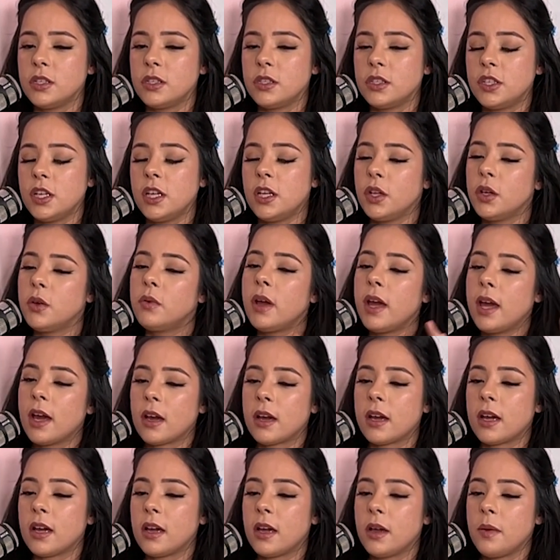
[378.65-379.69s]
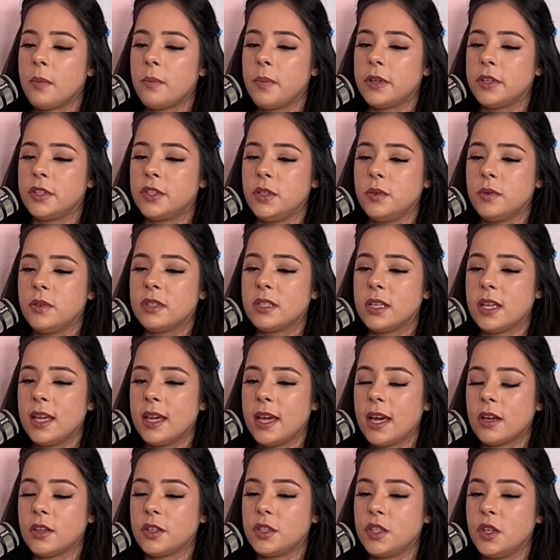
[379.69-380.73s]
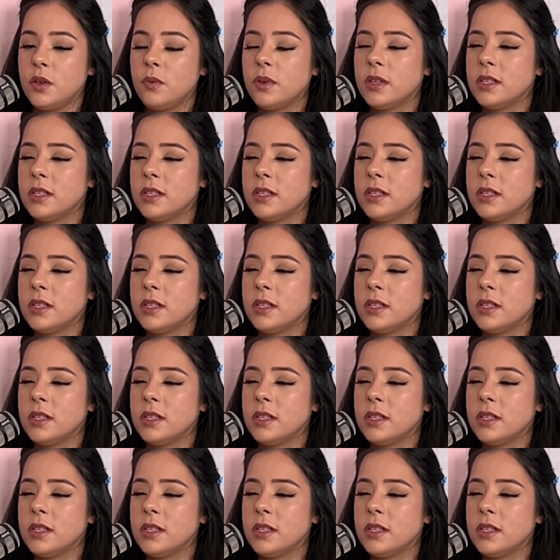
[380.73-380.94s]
she knew Eric, but she was saying how she